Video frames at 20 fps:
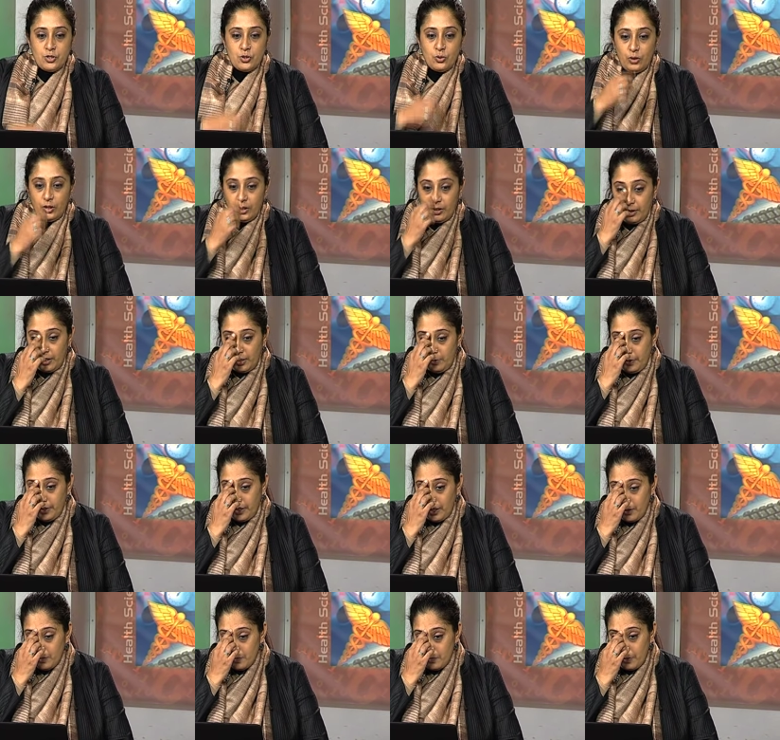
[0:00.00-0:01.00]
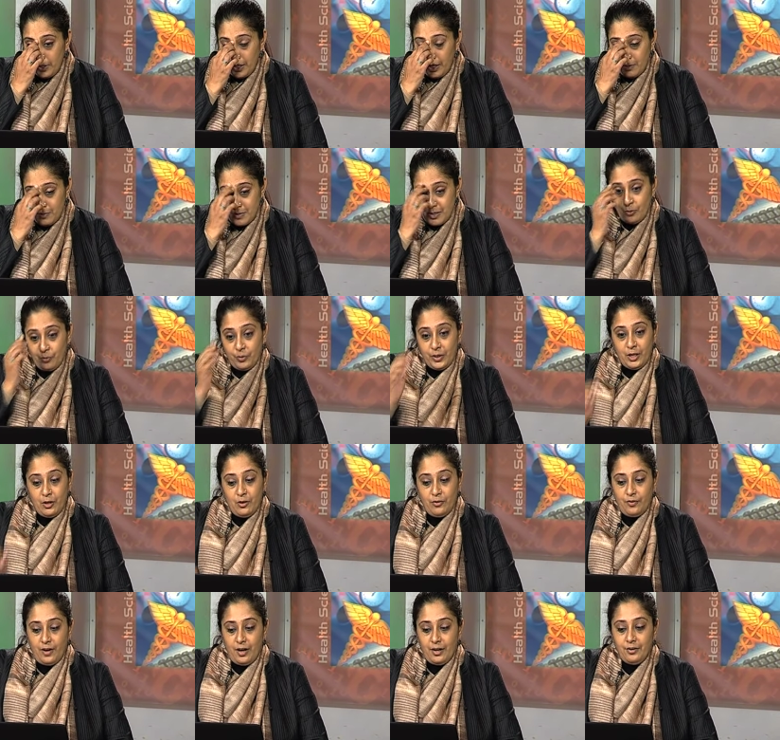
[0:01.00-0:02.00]
So uh, it become, becomes a
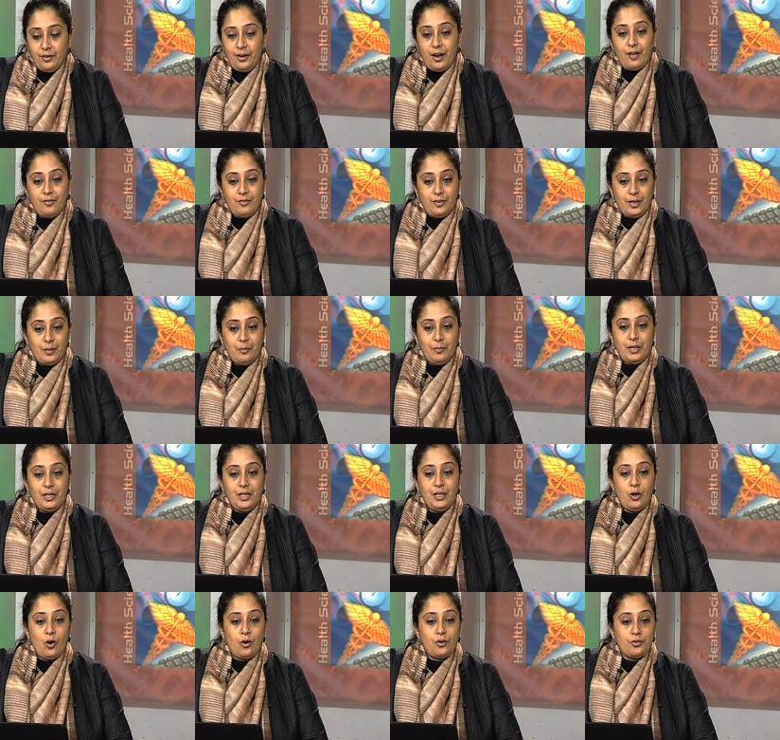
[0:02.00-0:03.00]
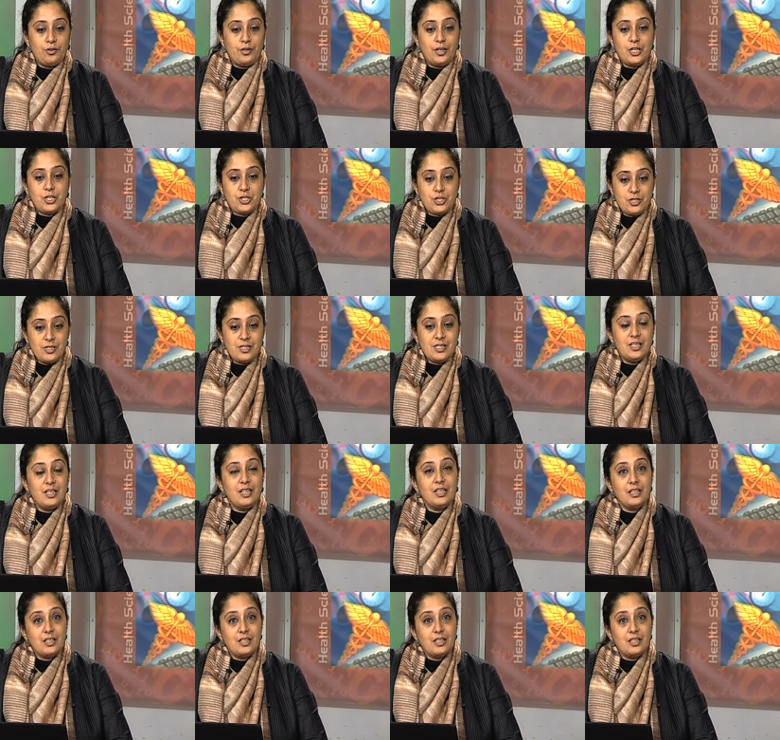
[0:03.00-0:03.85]
way of unraveling many contradictions and